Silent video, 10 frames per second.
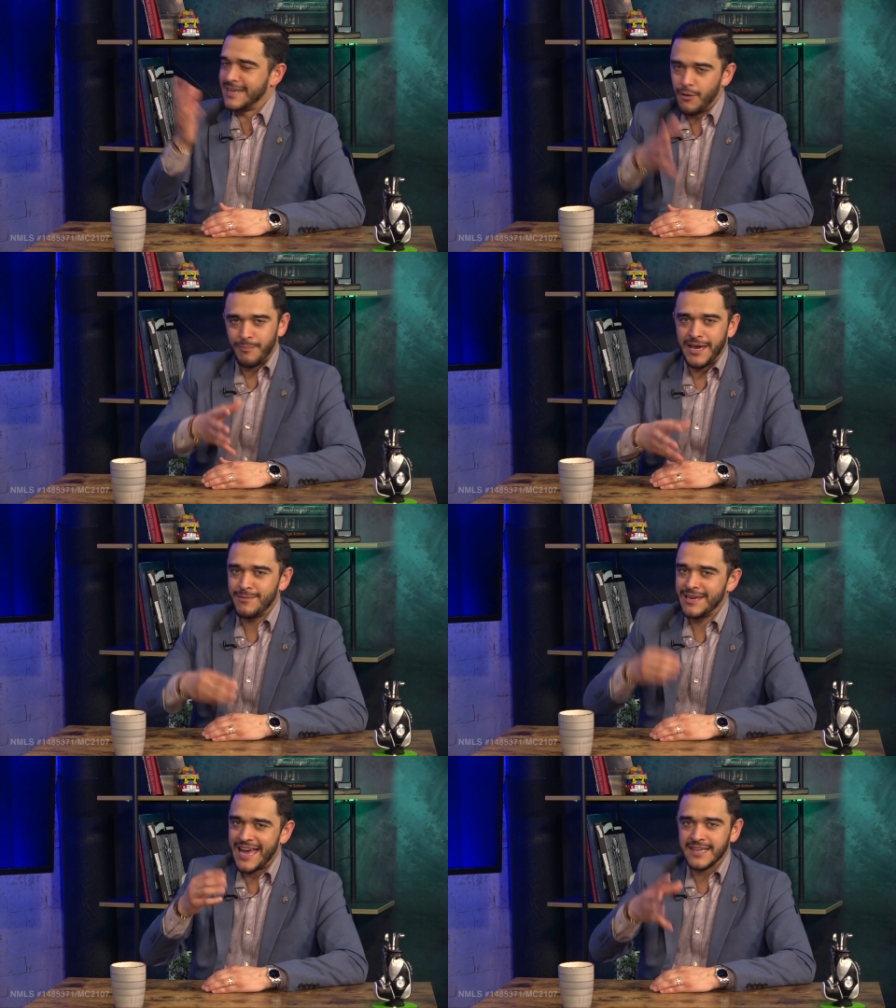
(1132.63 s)
down
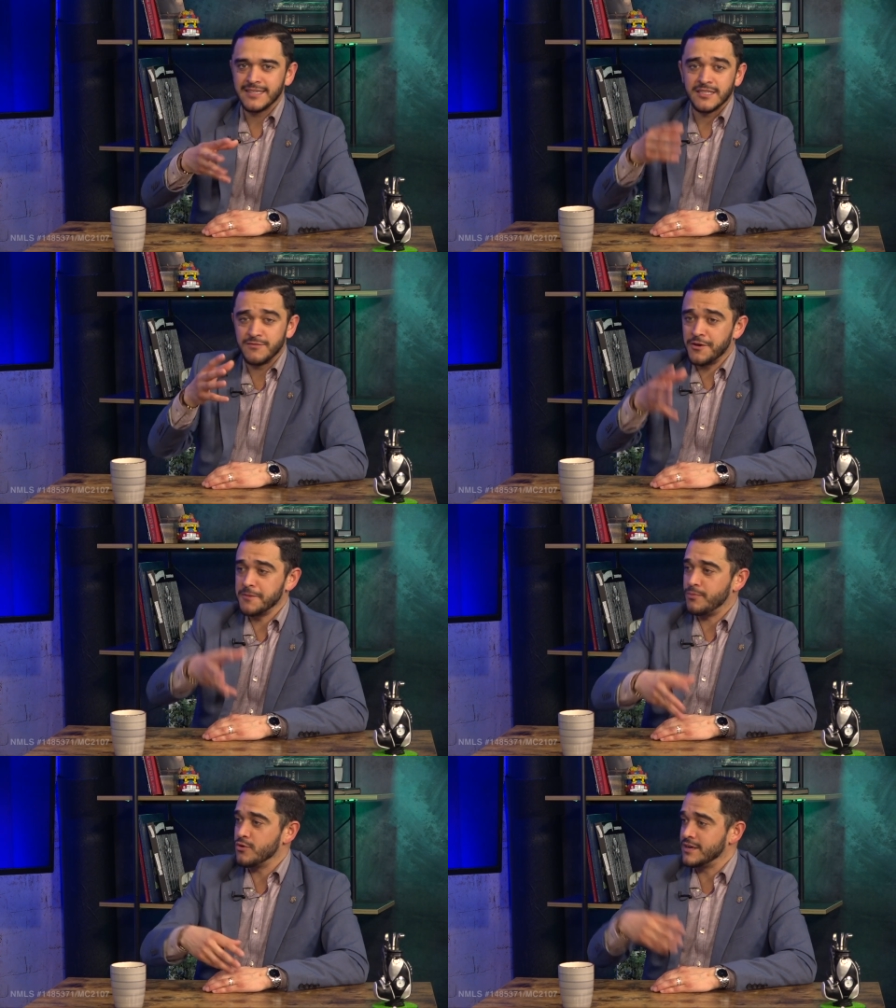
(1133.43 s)
payment assets is very
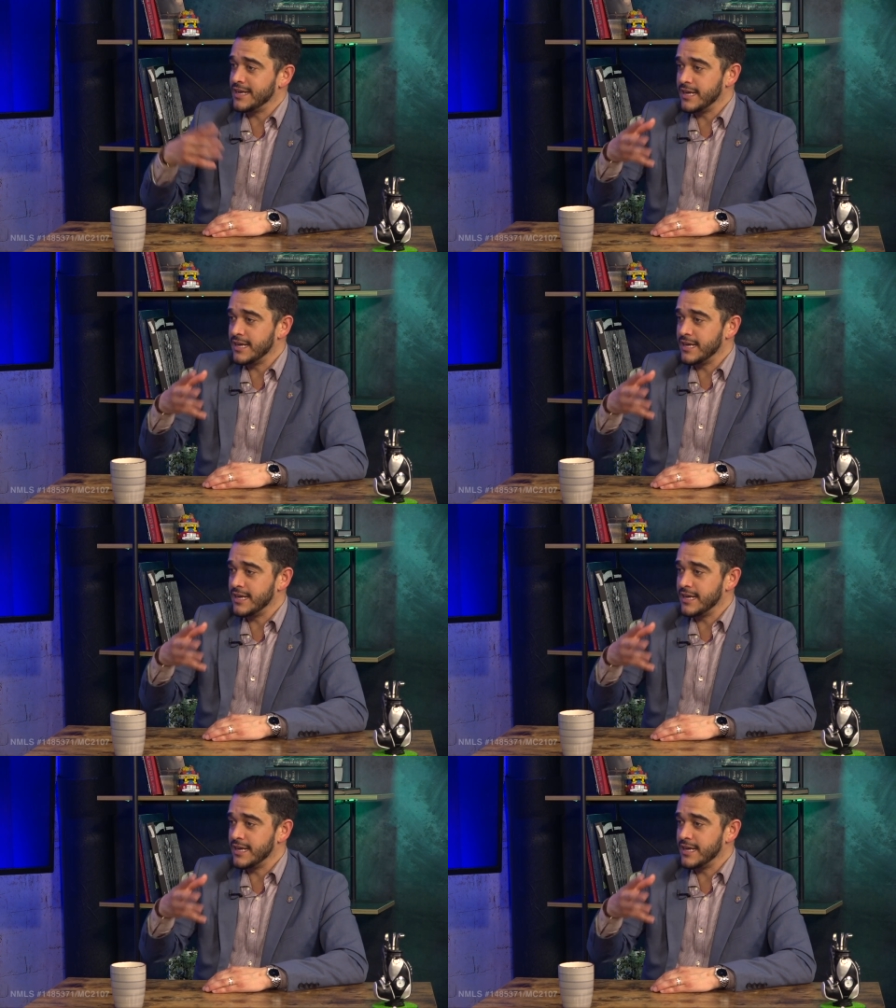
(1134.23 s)
important.